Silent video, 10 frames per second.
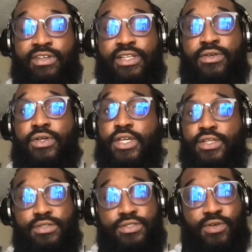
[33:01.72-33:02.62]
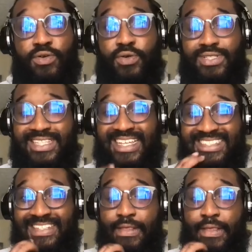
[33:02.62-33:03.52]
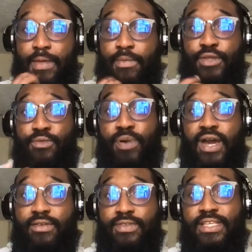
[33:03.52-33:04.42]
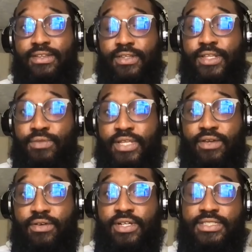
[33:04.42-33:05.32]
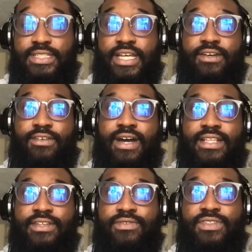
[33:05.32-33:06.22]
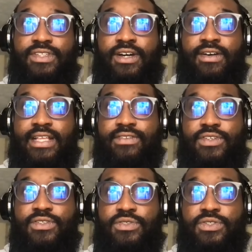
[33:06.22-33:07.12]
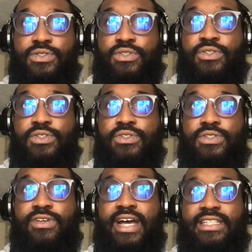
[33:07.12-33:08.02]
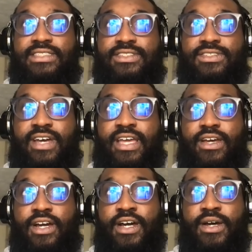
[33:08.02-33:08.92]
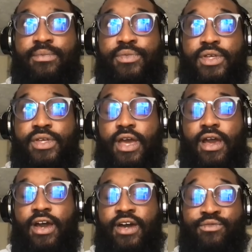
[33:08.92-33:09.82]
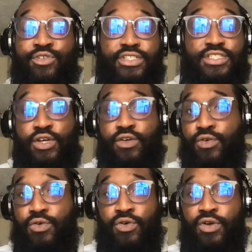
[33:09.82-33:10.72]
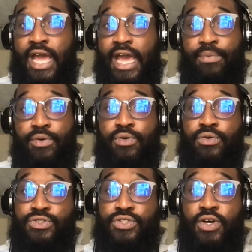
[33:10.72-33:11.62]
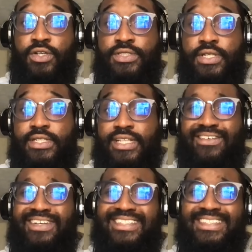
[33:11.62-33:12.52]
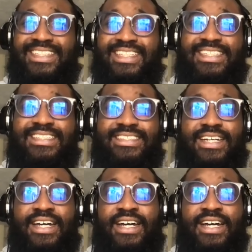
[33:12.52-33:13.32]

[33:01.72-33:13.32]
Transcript: reader, you still record the session, but you probably need a note taker, because like a lot of users who do utilize like voiceover on Apple or Zolls, they listen to these